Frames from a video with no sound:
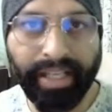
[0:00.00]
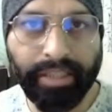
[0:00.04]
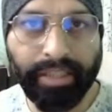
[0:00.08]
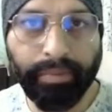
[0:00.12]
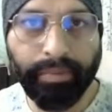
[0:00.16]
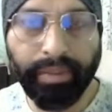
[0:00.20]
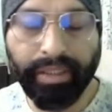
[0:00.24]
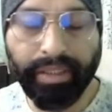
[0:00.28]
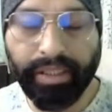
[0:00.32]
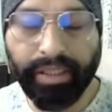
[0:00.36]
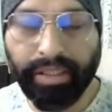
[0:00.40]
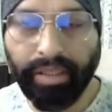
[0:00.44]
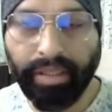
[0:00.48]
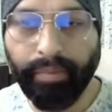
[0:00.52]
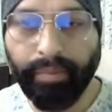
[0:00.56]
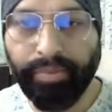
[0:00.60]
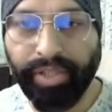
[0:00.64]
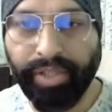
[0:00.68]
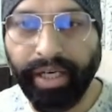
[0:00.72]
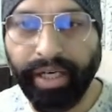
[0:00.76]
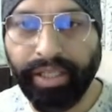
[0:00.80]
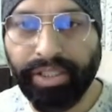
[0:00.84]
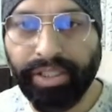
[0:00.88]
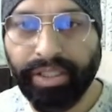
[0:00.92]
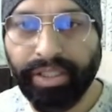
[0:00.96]
per the
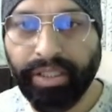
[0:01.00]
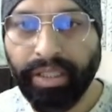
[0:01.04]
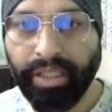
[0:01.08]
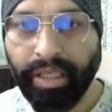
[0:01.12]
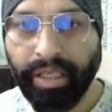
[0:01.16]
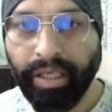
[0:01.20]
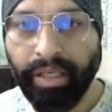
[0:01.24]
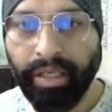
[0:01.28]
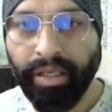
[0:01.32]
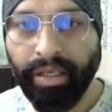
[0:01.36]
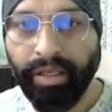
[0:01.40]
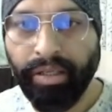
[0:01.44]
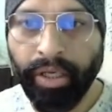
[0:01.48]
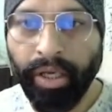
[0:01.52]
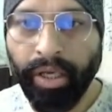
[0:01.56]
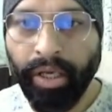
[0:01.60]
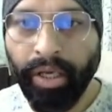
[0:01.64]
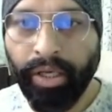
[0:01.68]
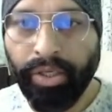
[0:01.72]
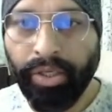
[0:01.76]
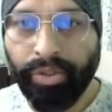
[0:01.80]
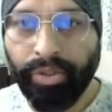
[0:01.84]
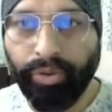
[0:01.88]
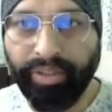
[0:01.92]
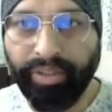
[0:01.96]
subjects.
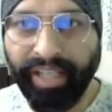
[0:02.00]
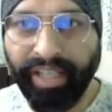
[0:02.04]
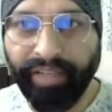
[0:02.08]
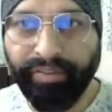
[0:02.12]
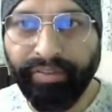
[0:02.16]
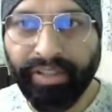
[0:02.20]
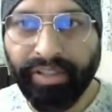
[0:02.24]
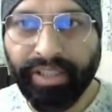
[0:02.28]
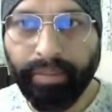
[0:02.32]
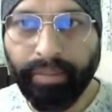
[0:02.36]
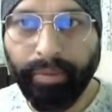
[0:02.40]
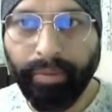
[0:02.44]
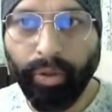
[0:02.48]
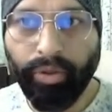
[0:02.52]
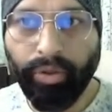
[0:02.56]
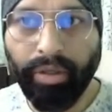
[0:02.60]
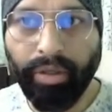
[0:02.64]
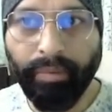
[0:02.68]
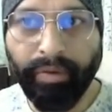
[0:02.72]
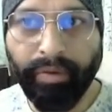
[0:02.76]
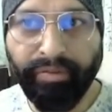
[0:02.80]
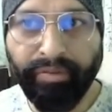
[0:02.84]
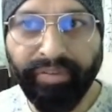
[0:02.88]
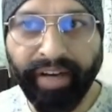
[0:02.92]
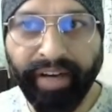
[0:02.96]
So that was about
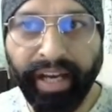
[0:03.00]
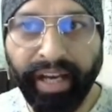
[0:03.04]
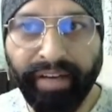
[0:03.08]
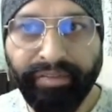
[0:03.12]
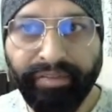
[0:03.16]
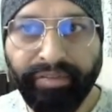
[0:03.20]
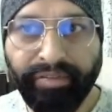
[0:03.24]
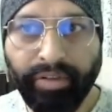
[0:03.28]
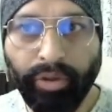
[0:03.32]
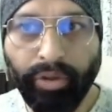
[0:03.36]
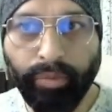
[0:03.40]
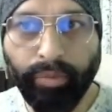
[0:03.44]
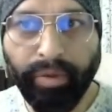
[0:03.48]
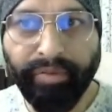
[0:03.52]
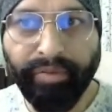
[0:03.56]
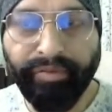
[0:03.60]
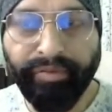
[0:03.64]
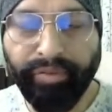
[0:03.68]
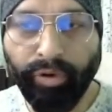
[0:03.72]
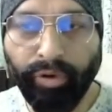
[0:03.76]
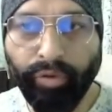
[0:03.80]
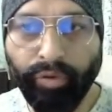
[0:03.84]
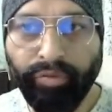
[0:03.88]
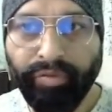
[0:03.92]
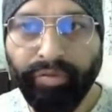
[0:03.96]
number 5, Nummer
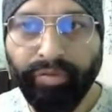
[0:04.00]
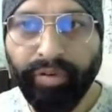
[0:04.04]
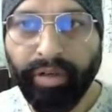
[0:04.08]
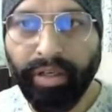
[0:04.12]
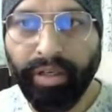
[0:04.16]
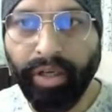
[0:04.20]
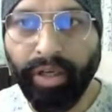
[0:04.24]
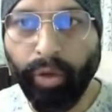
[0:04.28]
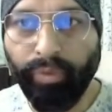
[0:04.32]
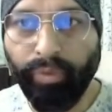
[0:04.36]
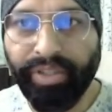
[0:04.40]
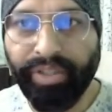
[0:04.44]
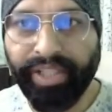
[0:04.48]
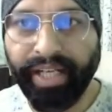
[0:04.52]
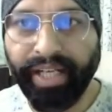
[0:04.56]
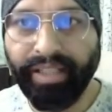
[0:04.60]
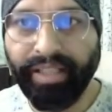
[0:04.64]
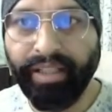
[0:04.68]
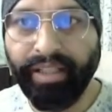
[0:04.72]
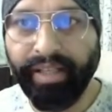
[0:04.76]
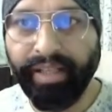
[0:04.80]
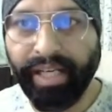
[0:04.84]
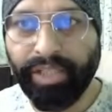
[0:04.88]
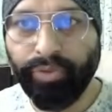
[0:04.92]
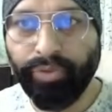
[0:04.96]
5. Now we check
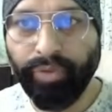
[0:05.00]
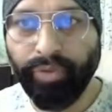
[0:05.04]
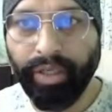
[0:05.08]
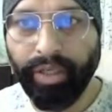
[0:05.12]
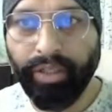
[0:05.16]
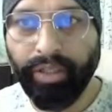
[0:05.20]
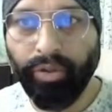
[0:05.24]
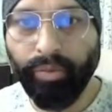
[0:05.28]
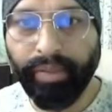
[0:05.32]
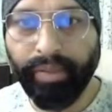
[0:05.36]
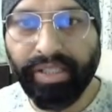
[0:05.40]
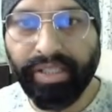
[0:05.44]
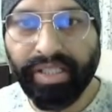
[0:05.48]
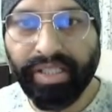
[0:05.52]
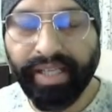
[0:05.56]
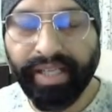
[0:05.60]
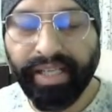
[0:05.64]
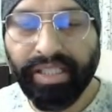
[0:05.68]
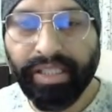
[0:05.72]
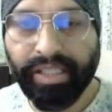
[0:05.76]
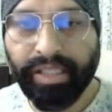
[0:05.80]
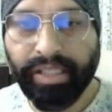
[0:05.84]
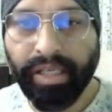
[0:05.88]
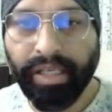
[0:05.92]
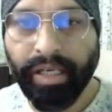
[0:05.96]
the next one, Nummer
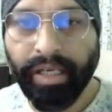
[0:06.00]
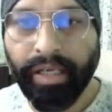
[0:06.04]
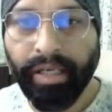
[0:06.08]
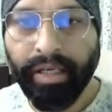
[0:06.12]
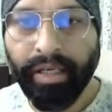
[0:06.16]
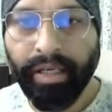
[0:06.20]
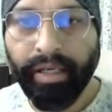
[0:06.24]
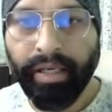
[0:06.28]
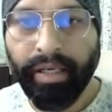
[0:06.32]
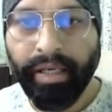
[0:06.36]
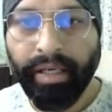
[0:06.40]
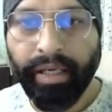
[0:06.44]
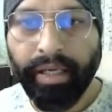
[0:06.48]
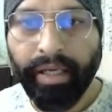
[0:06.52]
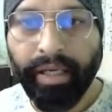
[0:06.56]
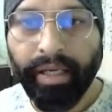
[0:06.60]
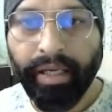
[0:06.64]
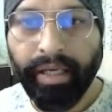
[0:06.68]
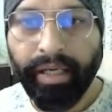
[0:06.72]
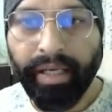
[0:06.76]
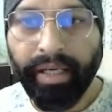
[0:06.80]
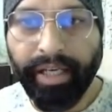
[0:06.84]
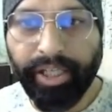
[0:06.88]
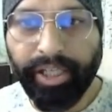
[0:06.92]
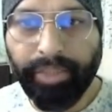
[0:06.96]
6.
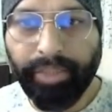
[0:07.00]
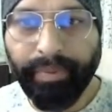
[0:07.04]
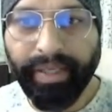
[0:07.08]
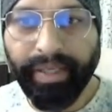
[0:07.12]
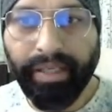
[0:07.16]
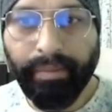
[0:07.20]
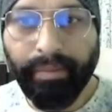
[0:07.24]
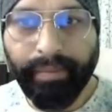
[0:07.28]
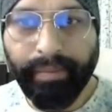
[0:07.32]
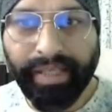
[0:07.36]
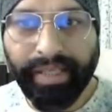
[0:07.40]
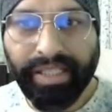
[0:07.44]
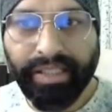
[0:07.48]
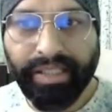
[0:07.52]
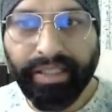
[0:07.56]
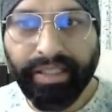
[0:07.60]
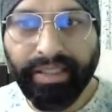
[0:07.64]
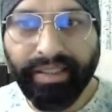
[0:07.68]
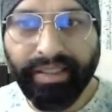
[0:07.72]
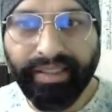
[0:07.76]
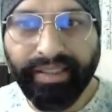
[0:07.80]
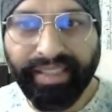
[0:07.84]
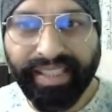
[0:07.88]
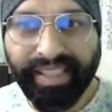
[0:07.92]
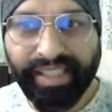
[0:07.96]
Ich bin mit
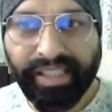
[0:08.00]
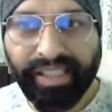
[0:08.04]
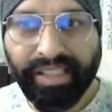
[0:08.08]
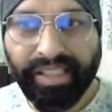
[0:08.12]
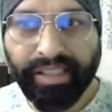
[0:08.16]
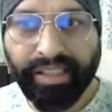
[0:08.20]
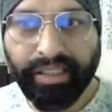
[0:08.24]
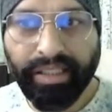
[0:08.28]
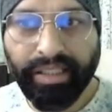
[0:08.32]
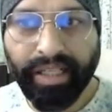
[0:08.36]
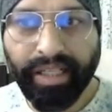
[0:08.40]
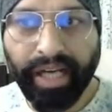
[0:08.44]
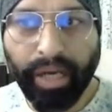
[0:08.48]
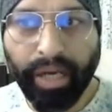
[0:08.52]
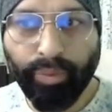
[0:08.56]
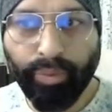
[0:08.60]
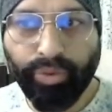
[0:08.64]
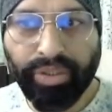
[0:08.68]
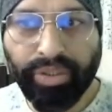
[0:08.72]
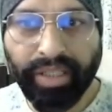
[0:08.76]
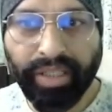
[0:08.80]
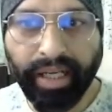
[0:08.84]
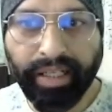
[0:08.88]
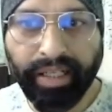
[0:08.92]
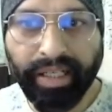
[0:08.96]
dieser
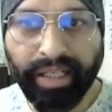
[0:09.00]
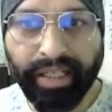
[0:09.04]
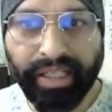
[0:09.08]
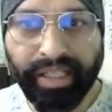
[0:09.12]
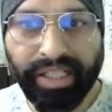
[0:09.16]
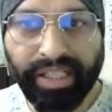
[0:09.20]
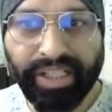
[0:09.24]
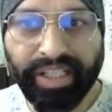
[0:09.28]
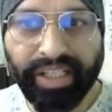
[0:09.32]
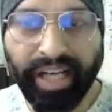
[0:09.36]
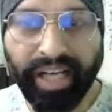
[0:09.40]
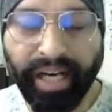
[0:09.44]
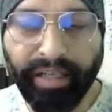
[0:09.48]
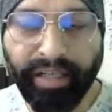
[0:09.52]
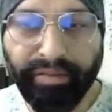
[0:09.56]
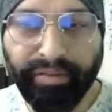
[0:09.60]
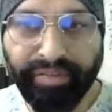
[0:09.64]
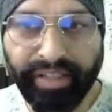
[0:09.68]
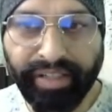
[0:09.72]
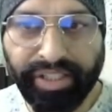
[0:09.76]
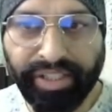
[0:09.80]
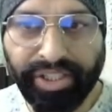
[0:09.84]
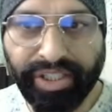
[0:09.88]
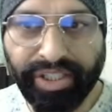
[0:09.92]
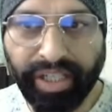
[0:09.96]
Aussage nicht
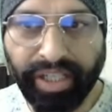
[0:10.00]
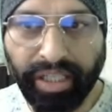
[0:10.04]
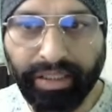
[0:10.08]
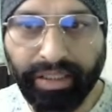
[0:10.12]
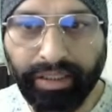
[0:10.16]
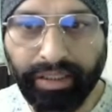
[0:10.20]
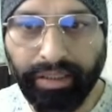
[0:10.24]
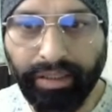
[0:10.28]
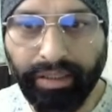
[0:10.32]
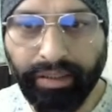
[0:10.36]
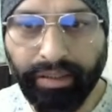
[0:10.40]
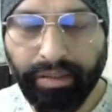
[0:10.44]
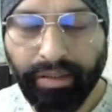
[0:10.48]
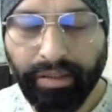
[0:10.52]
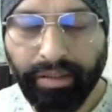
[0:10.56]
einverstanden.